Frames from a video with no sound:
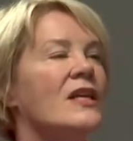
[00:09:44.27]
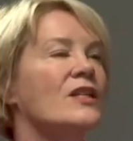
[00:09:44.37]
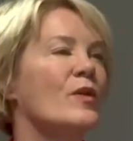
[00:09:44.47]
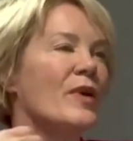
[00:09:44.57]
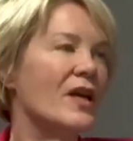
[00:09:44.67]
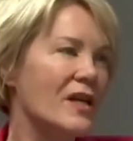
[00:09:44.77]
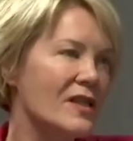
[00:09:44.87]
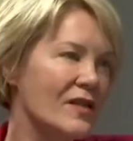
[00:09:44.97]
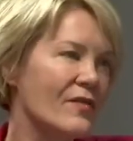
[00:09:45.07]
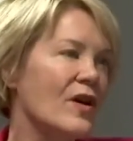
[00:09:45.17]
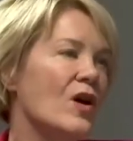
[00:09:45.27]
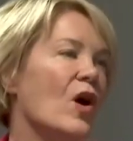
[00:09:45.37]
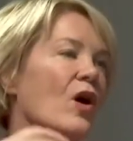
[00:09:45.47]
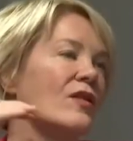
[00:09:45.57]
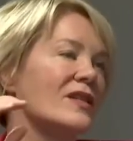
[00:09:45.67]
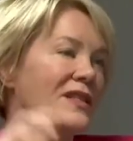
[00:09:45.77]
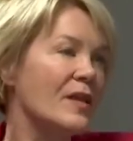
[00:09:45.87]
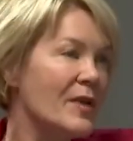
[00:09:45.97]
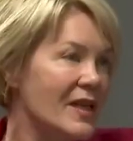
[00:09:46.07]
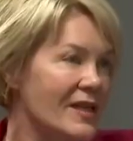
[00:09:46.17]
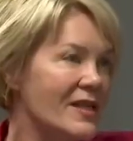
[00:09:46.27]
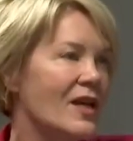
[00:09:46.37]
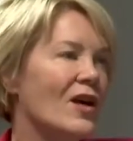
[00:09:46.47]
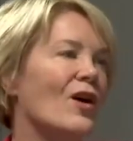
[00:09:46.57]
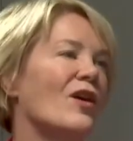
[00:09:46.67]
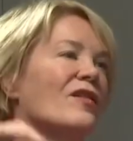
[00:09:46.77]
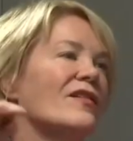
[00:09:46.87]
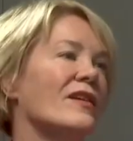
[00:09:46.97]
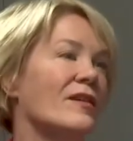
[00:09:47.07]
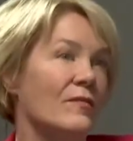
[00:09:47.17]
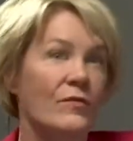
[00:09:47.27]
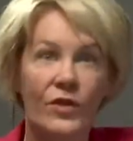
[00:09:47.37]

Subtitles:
So because of all the stimulus, all the